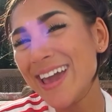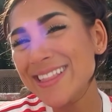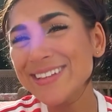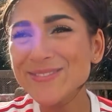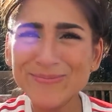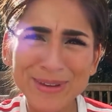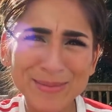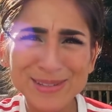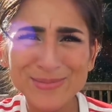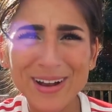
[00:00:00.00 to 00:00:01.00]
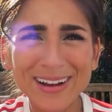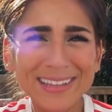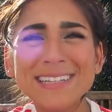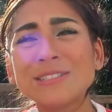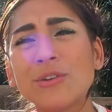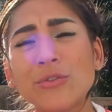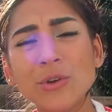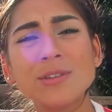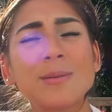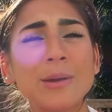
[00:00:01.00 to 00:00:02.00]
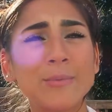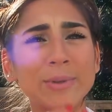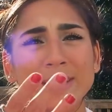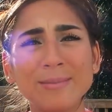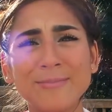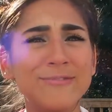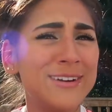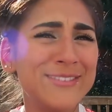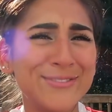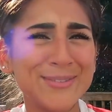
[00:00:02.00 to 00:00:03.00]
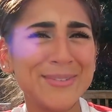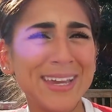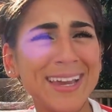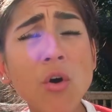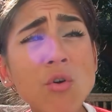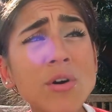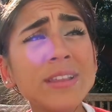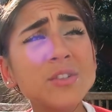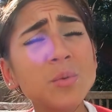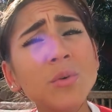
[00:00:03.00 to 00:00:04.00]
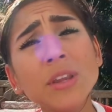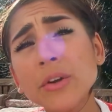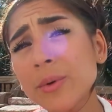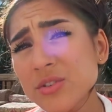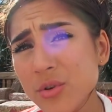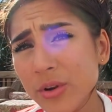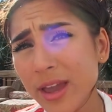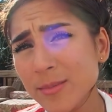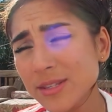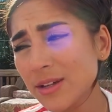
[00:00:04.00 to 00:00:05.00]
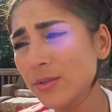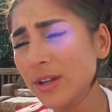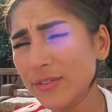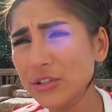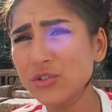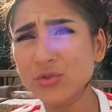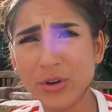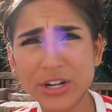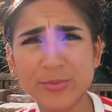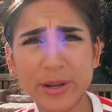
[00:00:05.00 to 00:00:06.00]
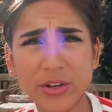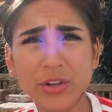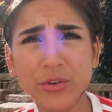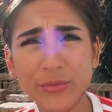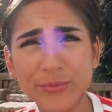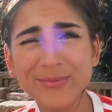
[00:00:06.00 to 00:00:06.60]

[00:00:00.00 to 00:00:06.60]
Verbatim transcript: and then maybe some Rocket League because it'll throw in some like random fun for me oh unless we're going like retro games and I would definitely choose Crash Bandicoot